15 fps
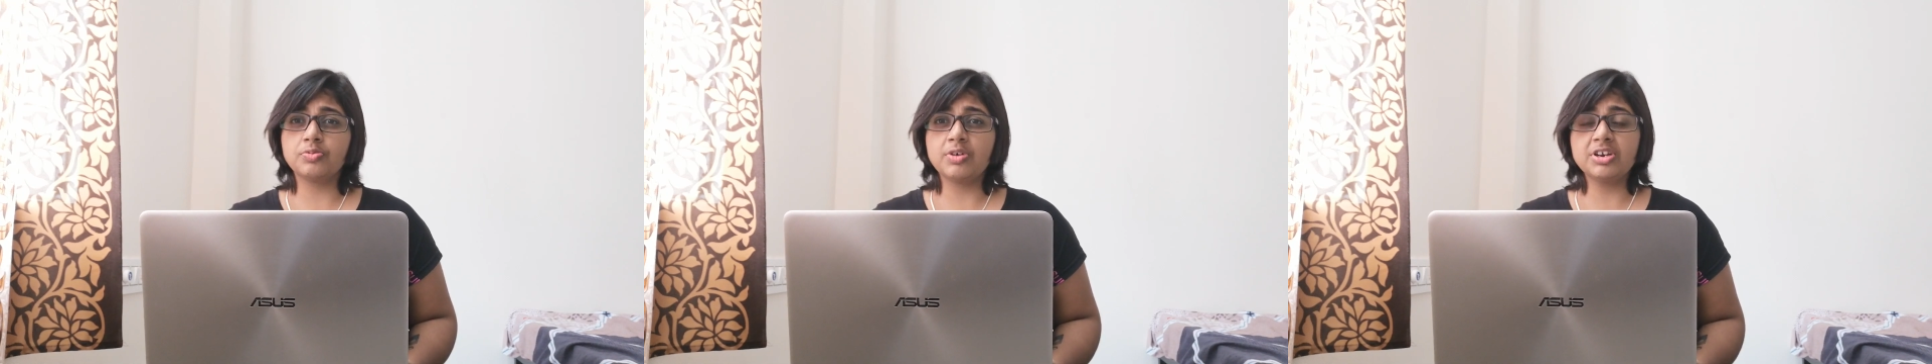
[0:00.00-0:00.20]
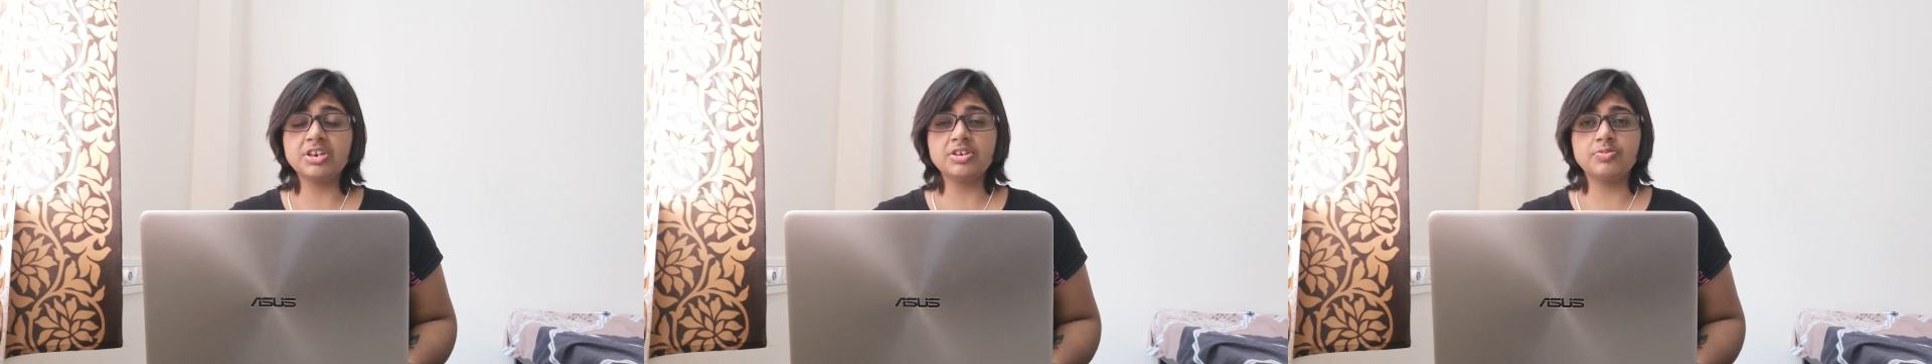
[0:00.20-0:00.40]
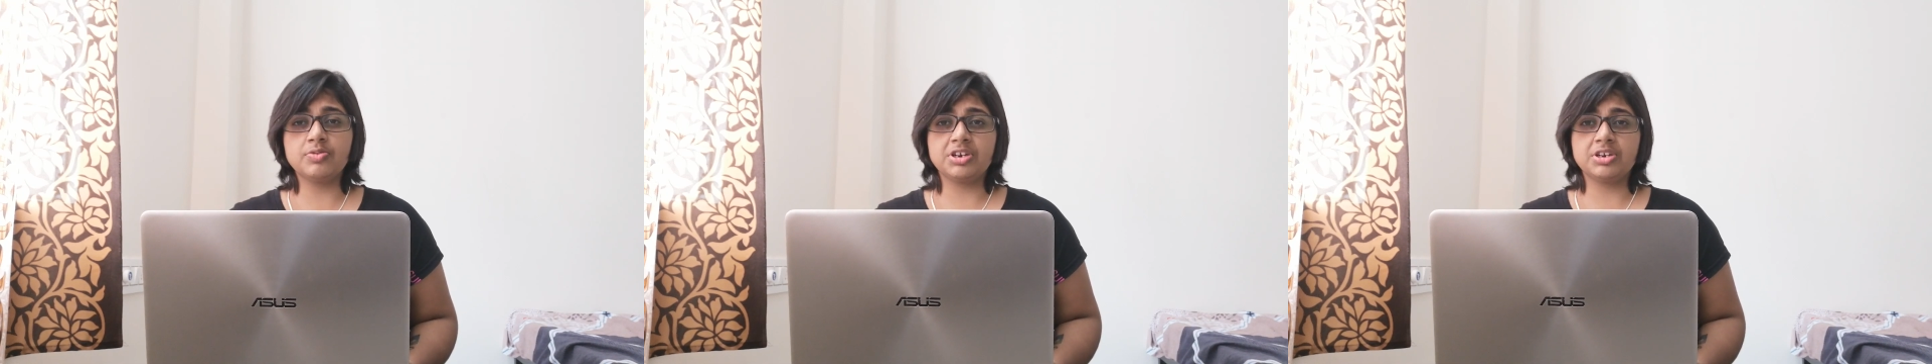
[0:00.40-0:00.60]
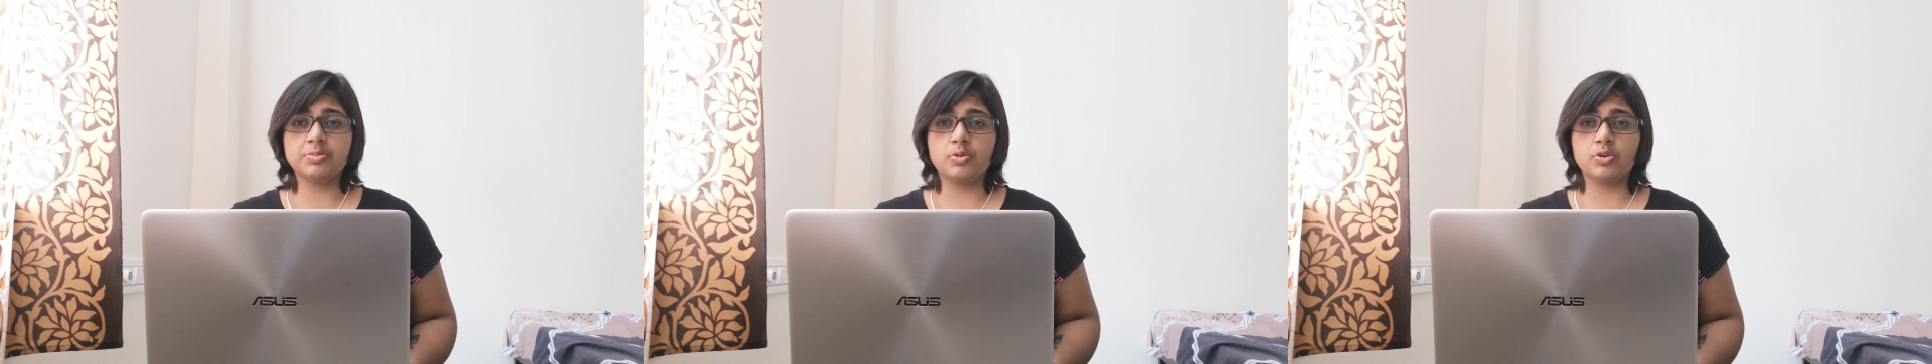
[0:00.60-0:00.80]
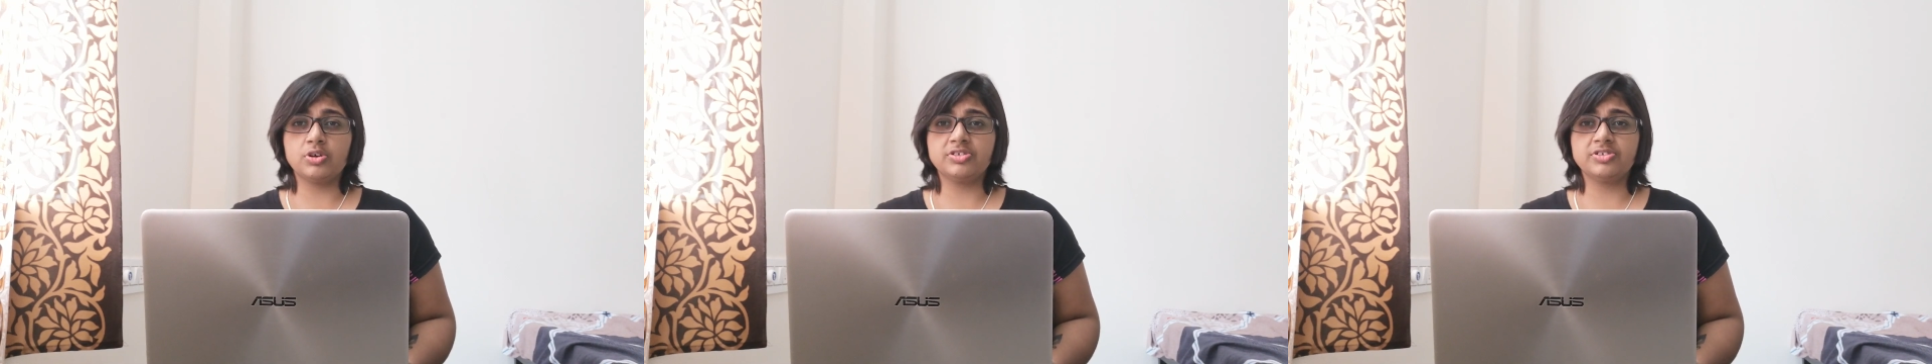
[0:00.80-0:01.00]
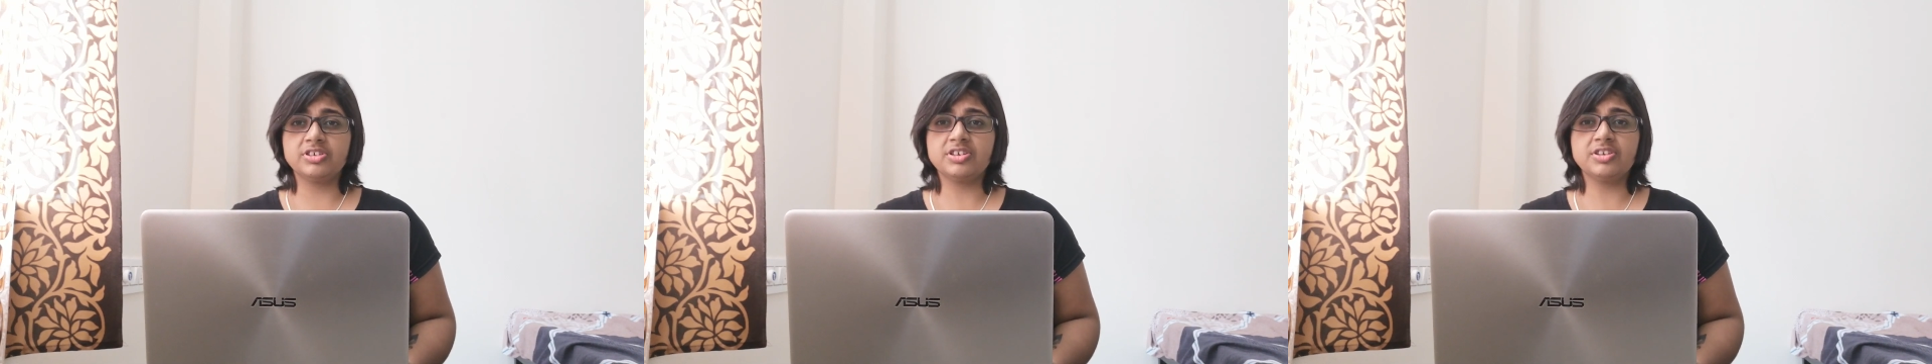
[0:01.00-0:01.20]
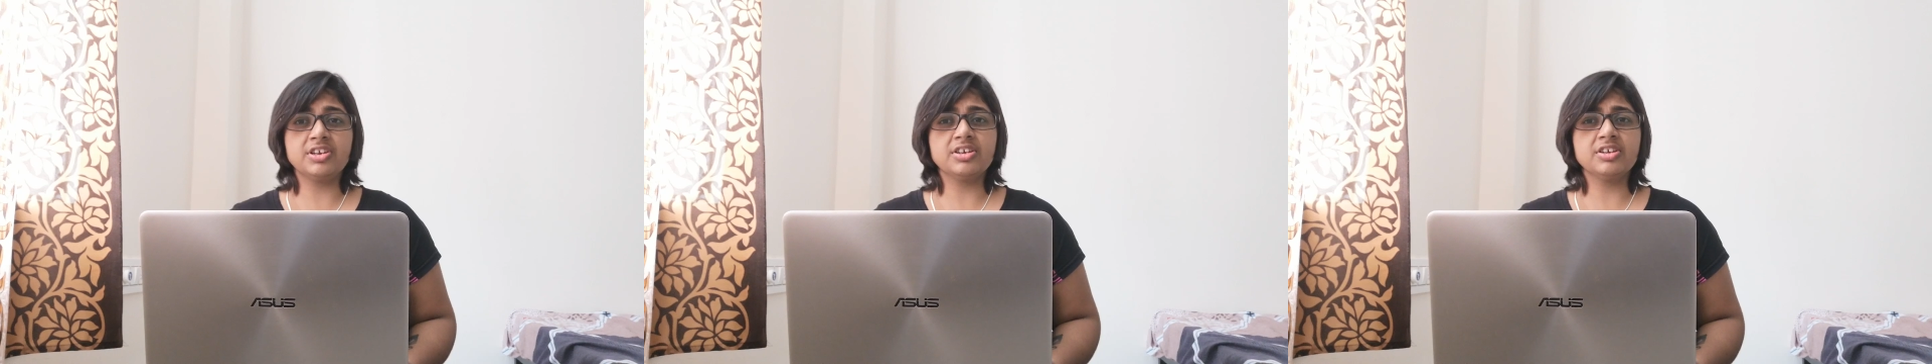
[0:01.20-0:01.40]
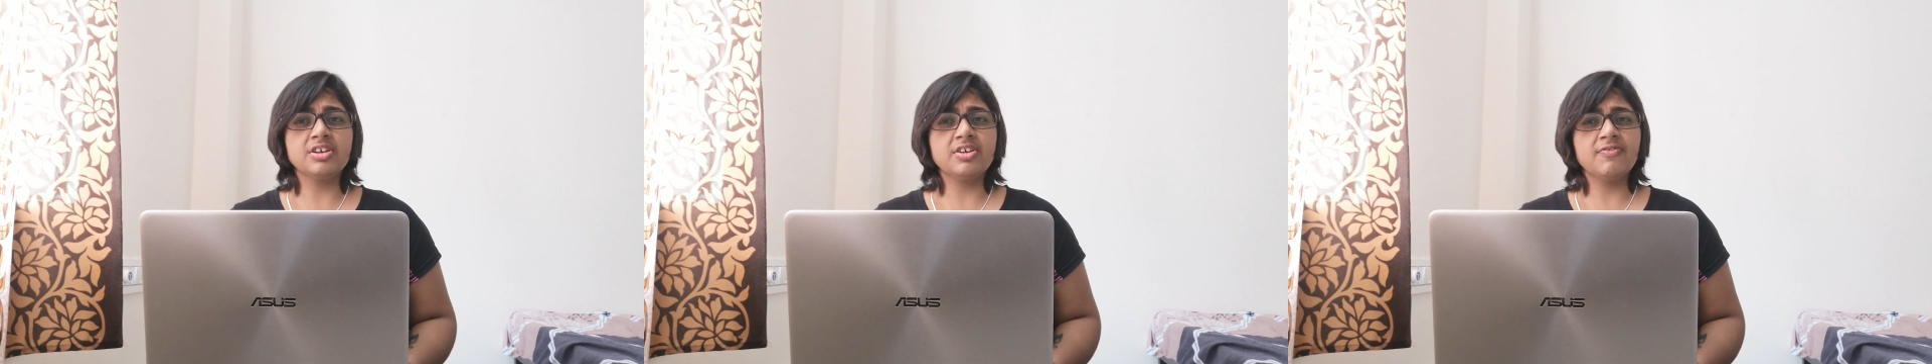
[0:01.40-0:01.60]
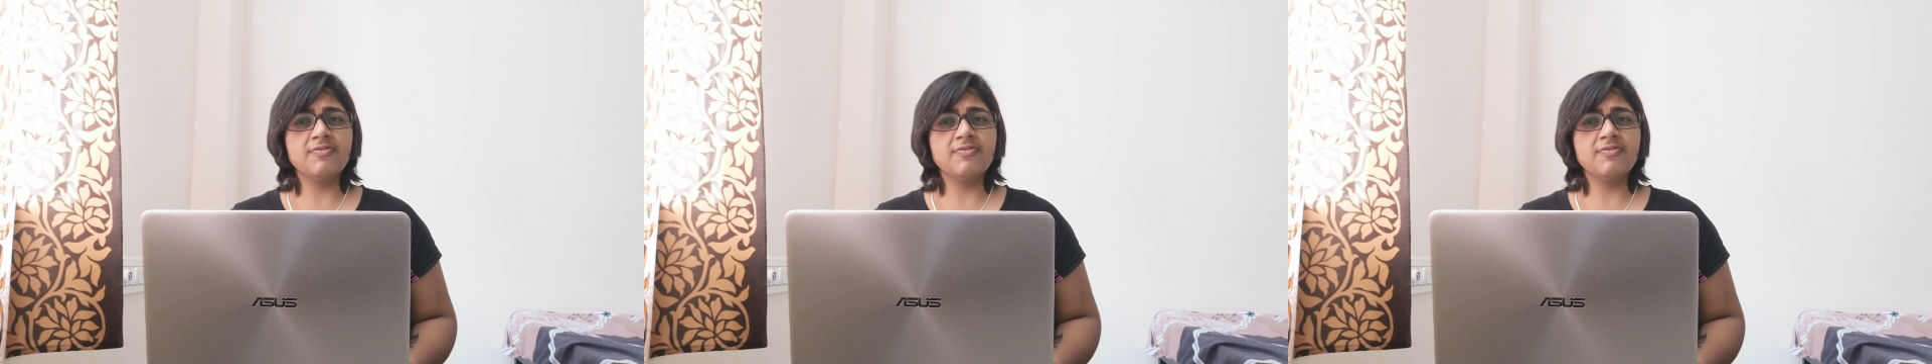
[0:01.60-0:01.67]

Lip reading: 2020 policy,